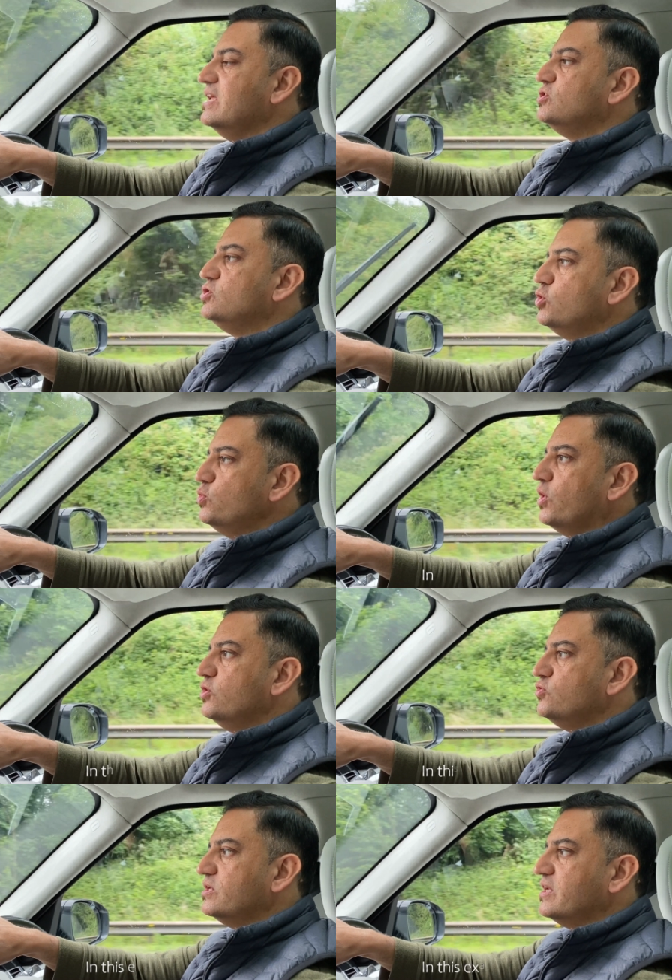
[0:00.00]
it's two
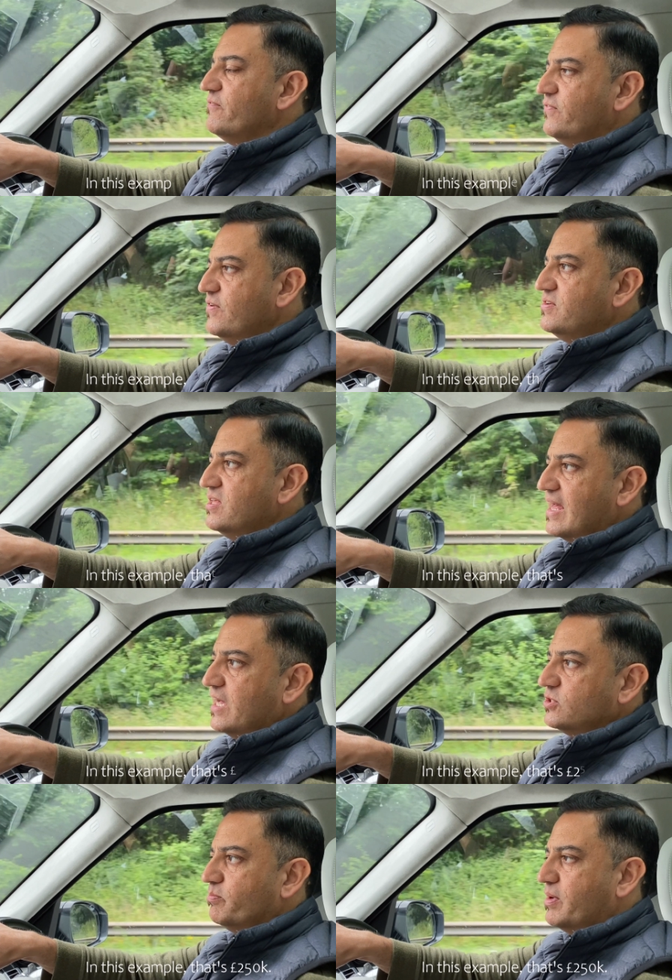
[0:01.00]
hundred and fifty
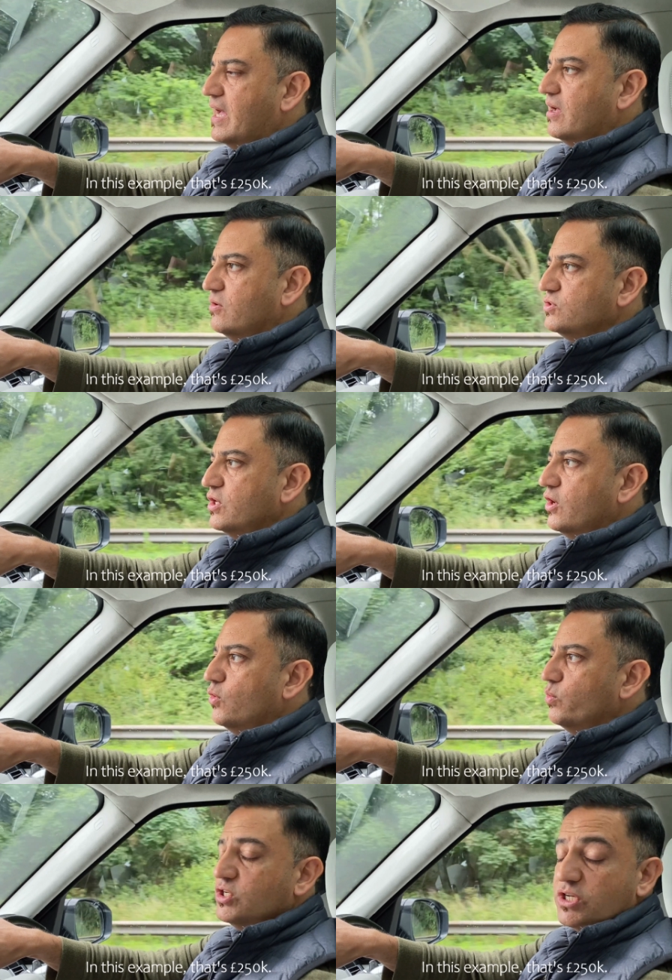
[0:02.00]
thousand pounds,
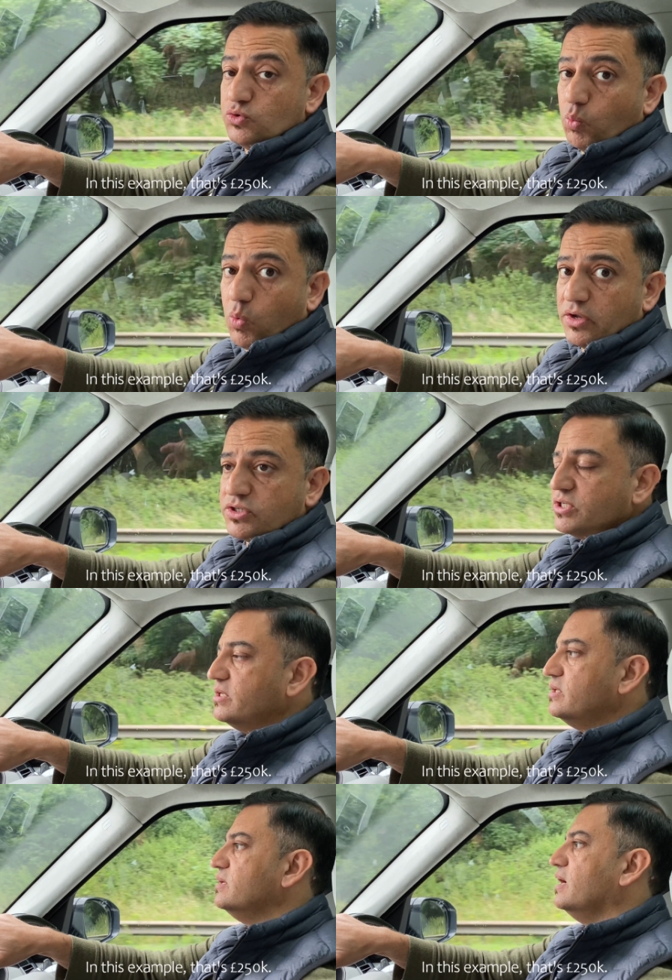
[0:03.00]
which is what
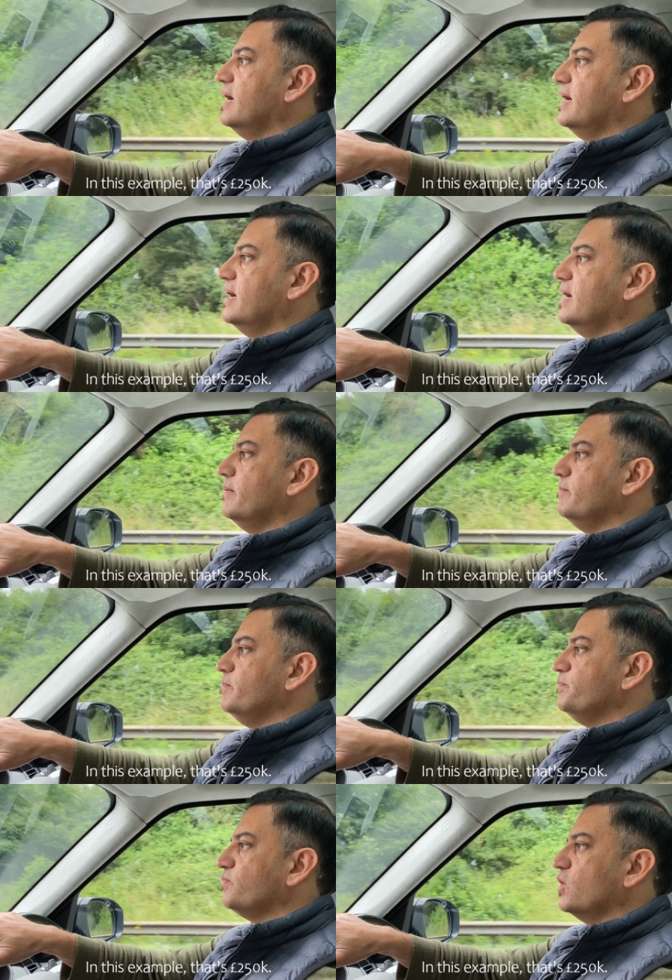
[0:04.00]
um,
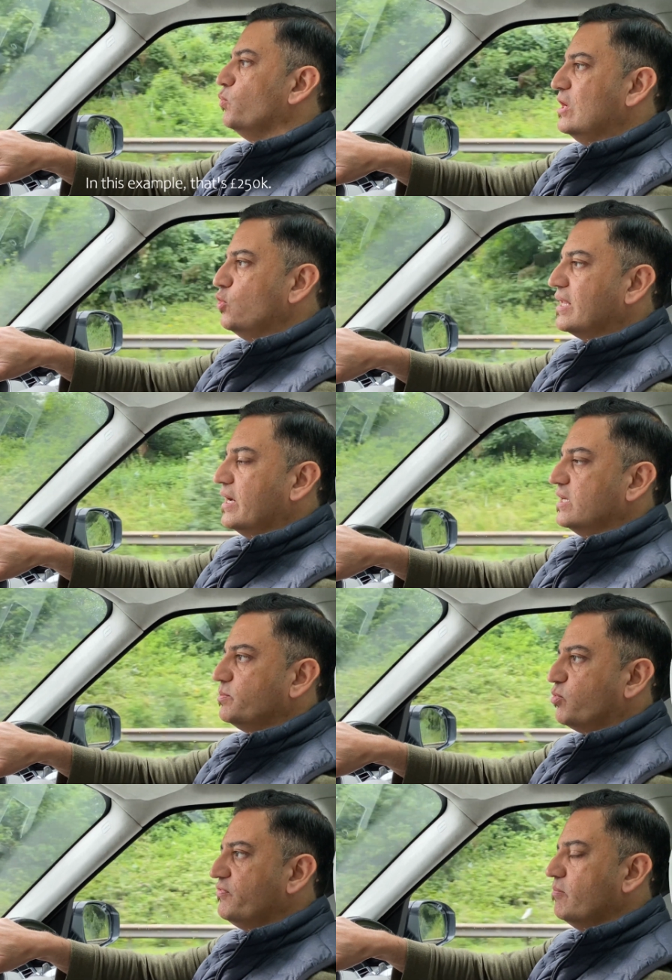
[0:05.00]
we're looking at
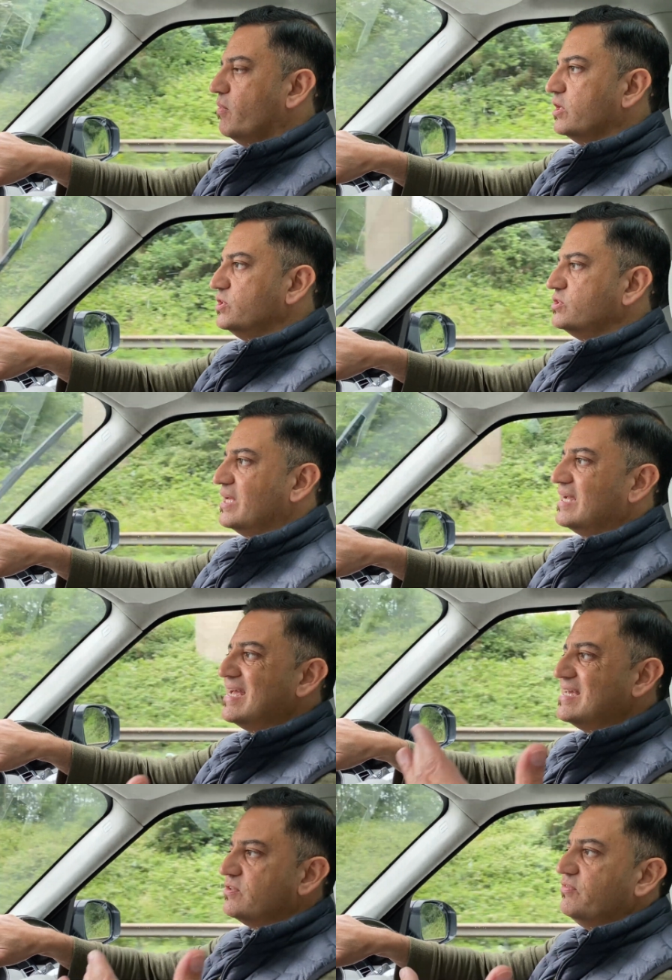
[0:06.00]
as a profit margin. So
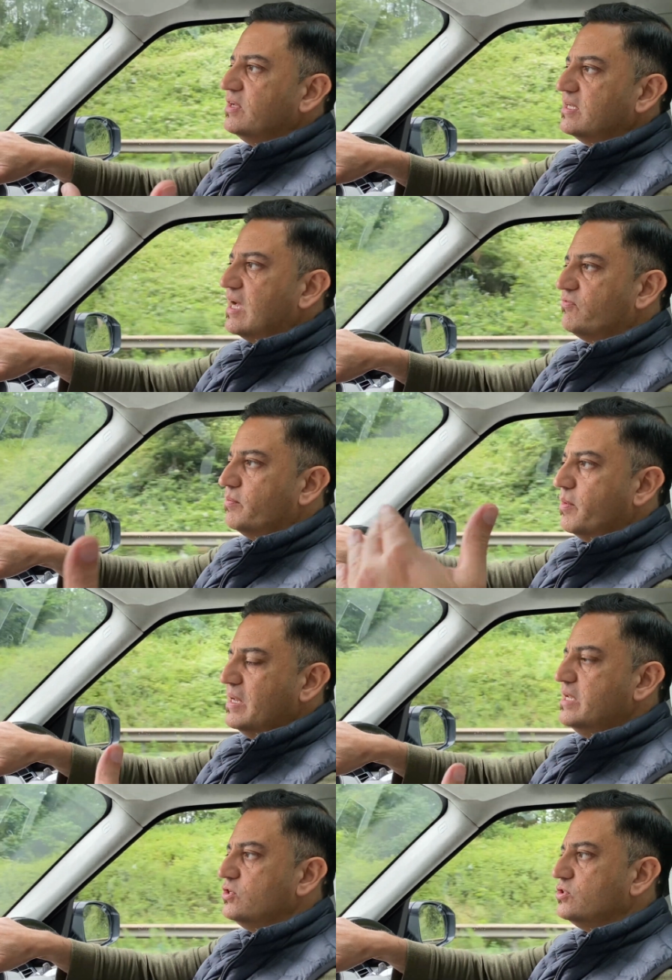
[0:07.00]
that takes the figure down from a
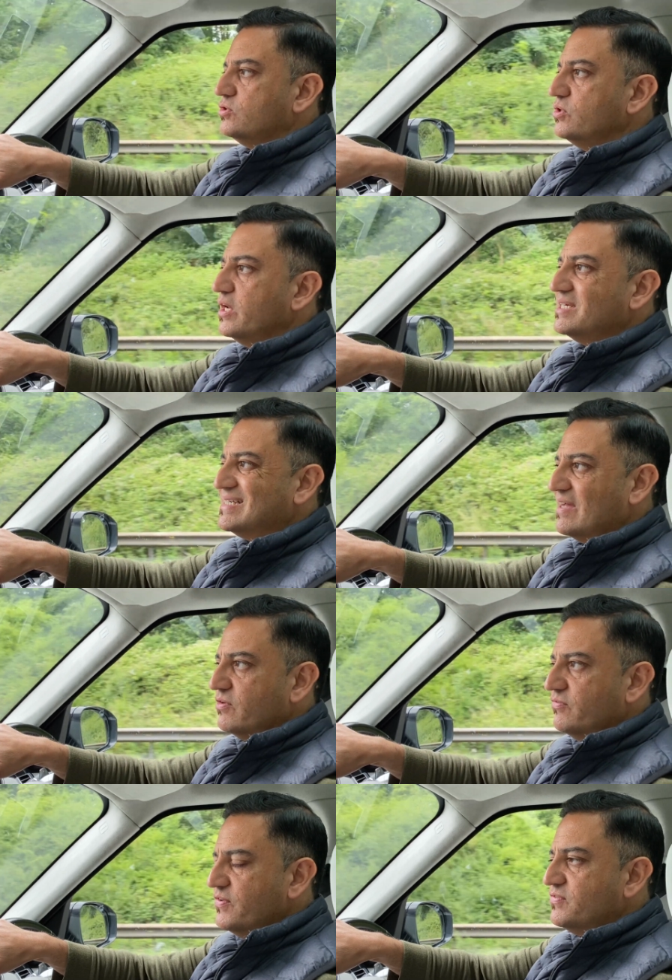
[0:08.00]
million to
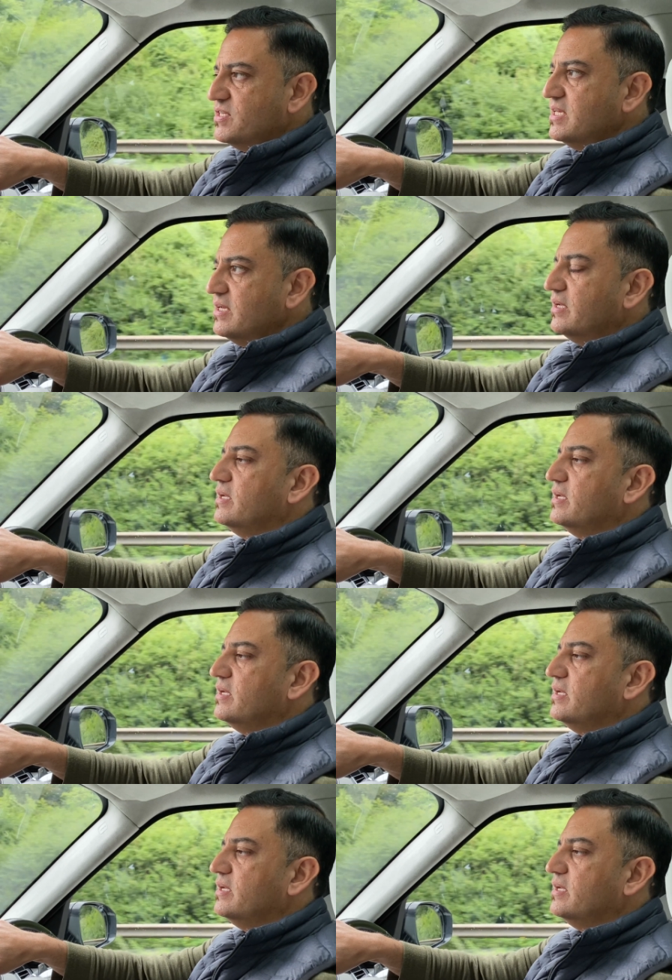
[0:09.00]
seven fifty.